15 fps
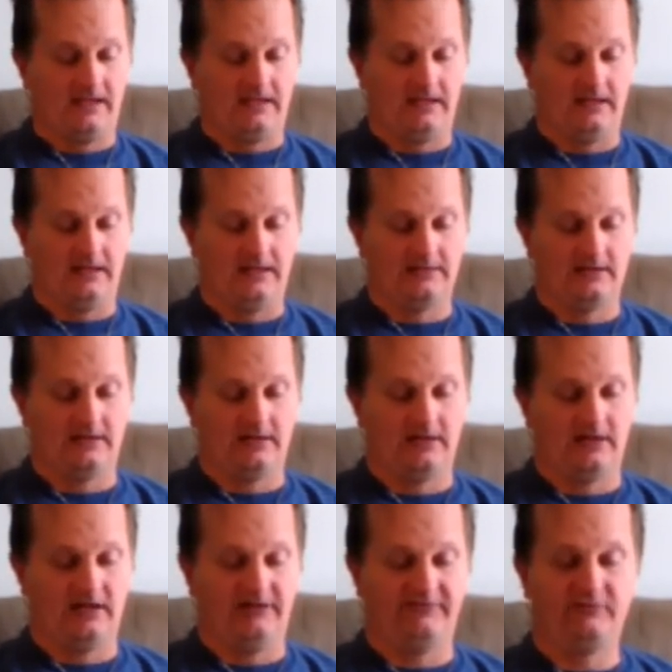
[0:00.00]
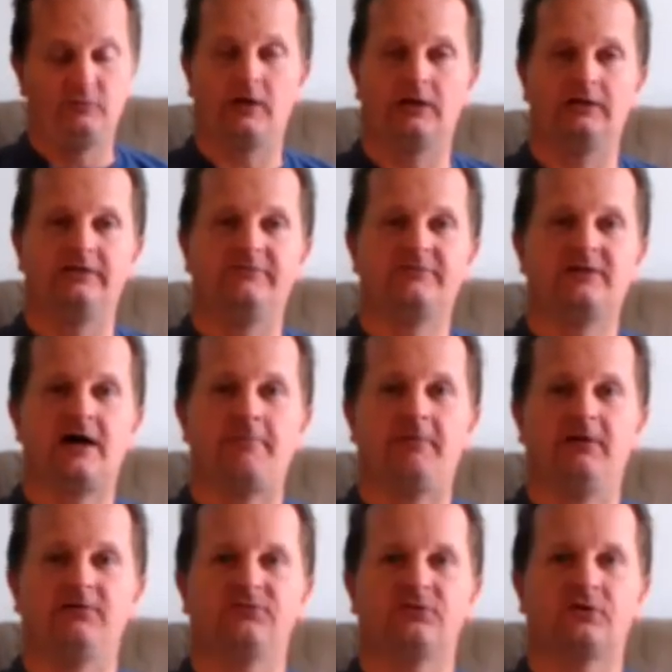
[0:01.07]
And if you want to leave
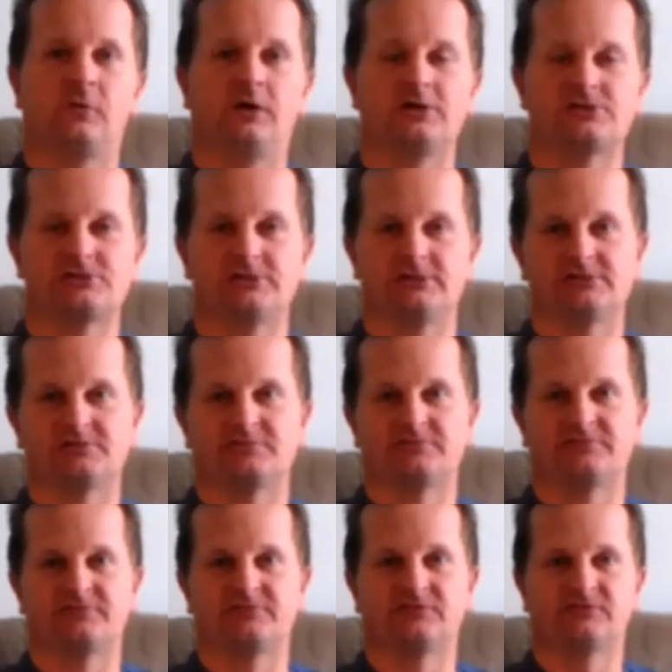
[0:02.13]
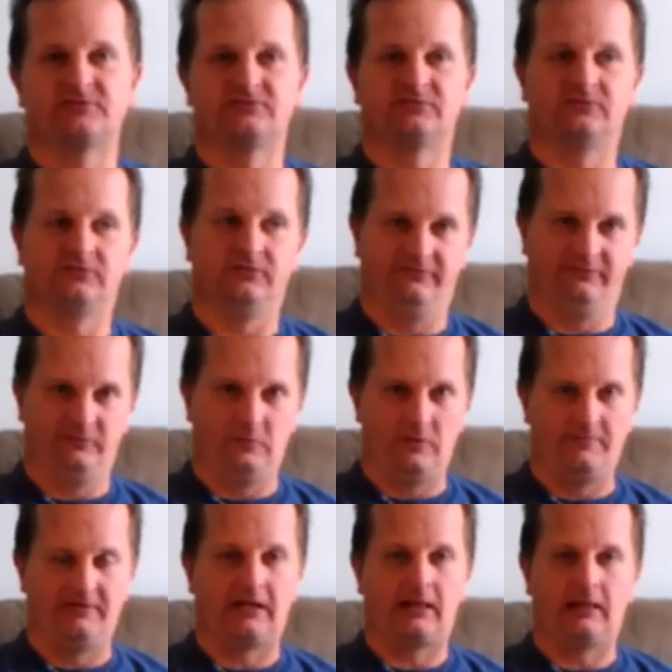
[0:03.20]
comments or questions, if you
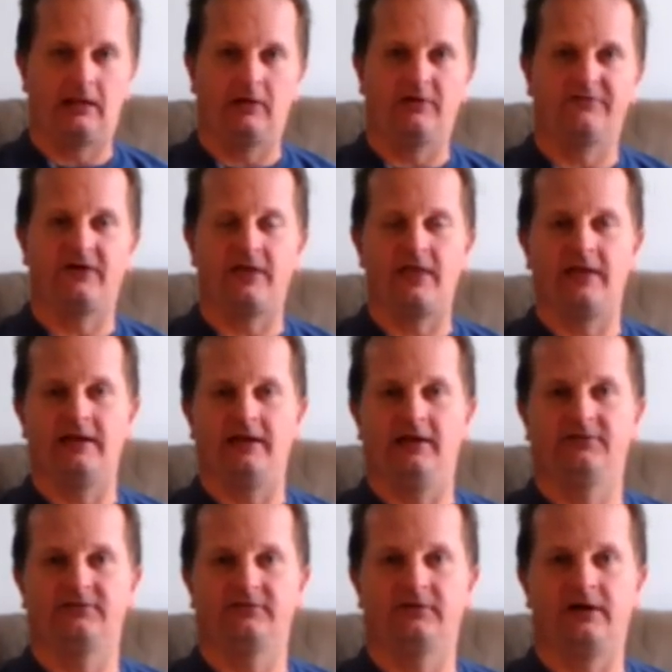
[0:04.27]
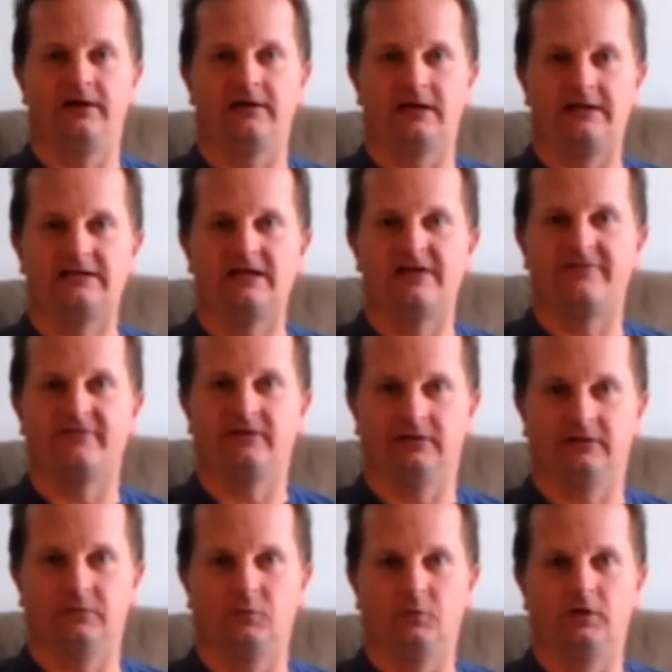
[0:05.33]
want me to clarify that answer, I
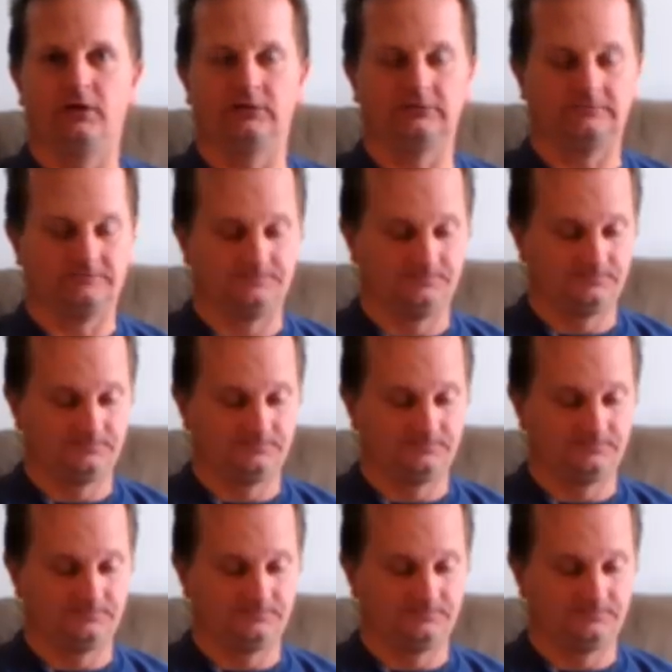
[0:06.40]
definitely will.